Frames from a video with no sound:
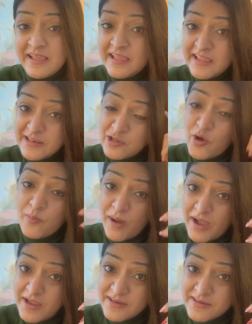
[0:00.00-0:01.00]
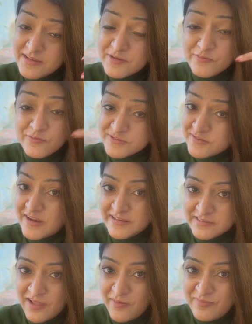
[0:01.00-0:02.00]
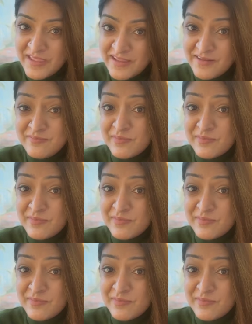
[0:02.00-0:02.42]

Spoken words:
In your mind, it a right thumbnail,